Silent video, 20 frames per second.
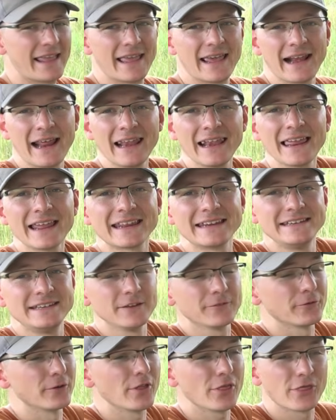And I like
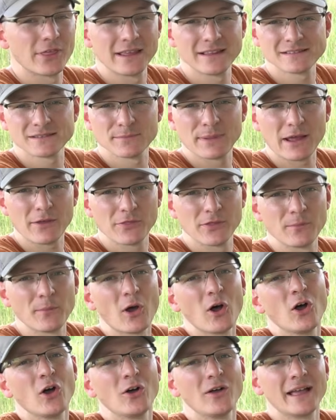different things about them
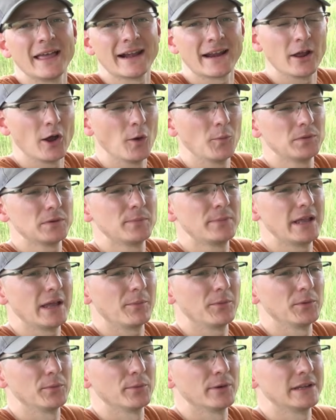all, and I hope to be
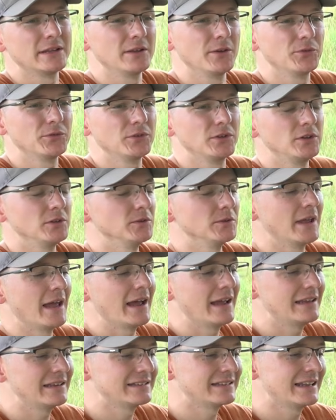able to bring those to you
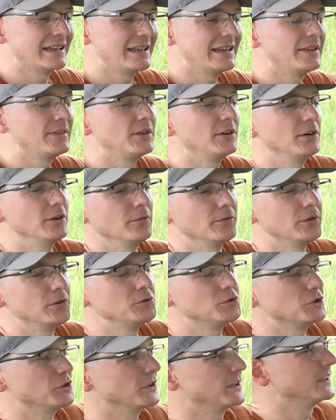guys in the near
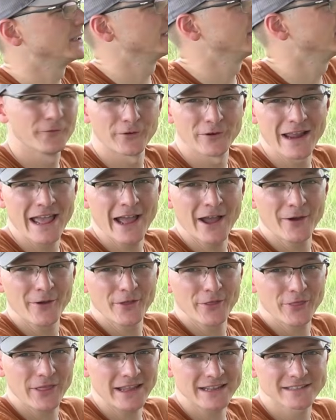future. For now,
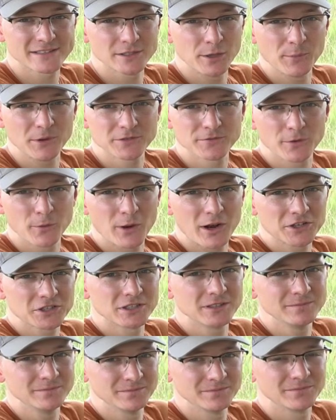thanks so much for
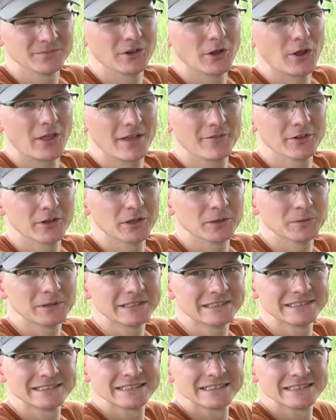watching. Y'all have a good one.